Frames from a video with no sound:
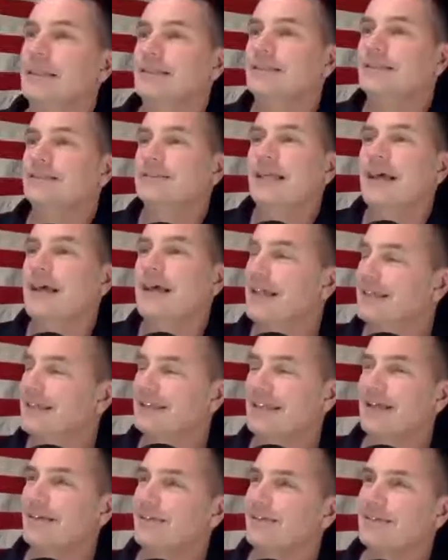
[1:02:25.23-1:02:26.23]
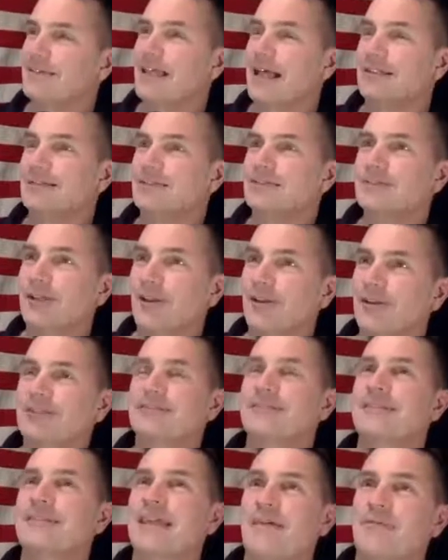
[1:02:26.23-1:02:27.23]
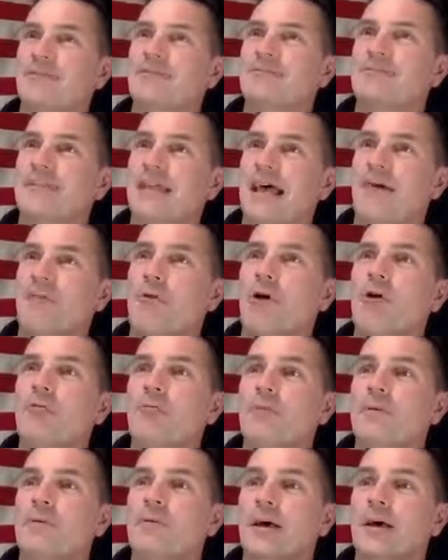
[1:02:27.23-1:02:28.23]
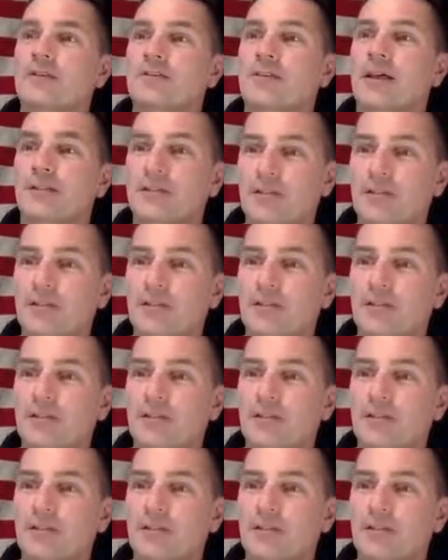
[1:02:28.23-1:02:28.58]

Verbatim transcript: just that that still has never sat well with me because